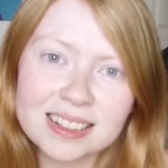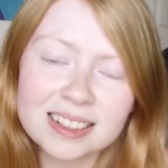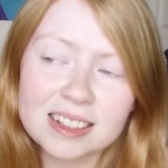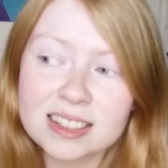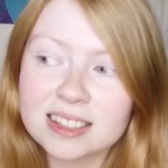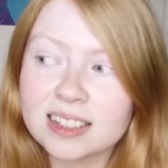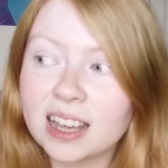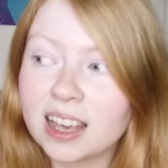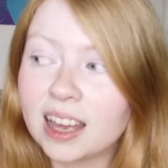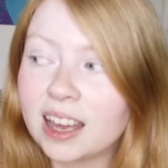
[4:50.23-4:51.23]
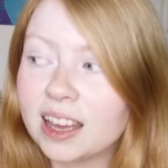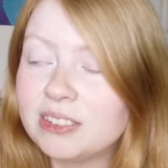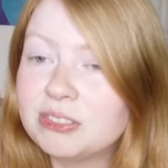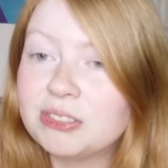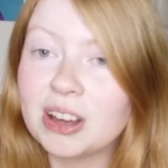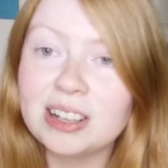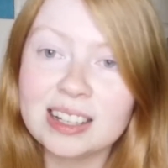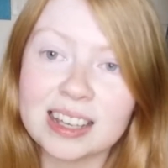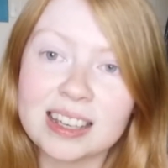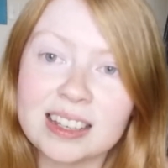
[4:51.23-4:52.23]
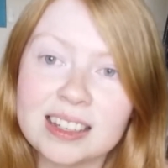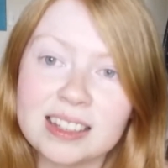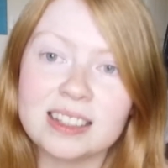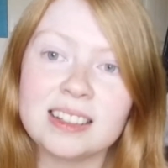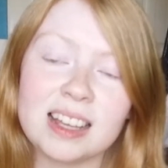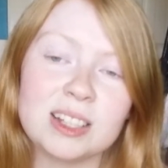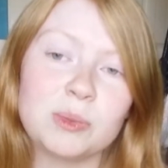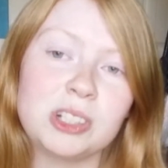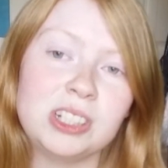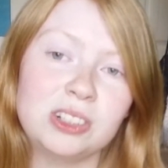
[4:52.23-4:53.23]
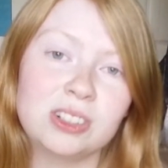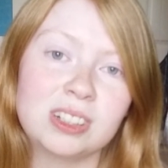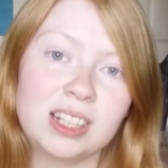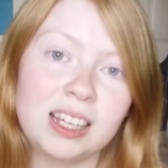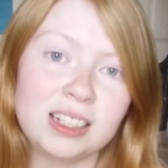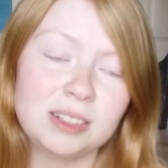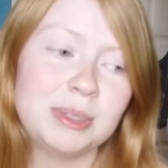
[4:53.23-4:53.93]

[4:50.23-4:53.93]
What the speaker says: Because I felt like that's what she looked like.